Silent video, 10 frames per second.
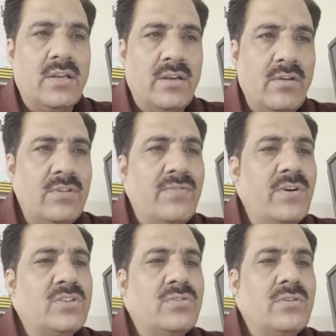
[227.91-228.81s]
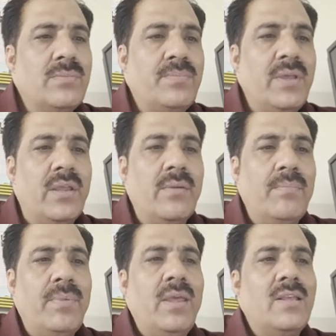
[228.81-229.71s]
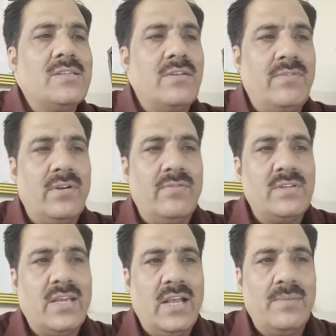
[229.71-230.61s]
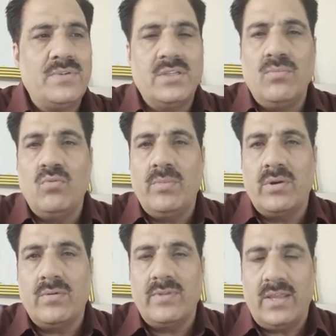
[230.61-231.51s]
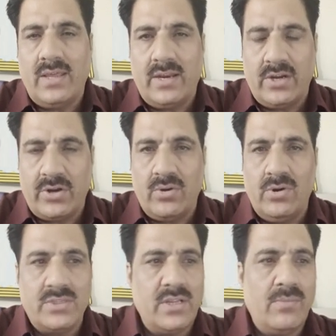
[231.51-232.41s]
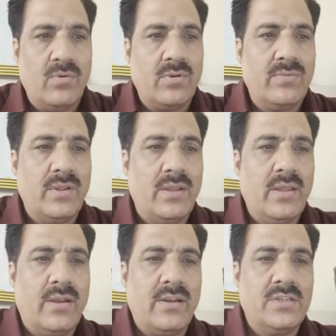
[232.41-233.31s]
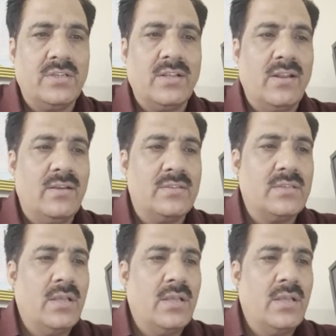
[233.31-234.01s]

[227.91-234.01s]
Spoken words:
Now the function of the P is the one which helps the movement of the air. It regulates the amount of the air reaching the lungs.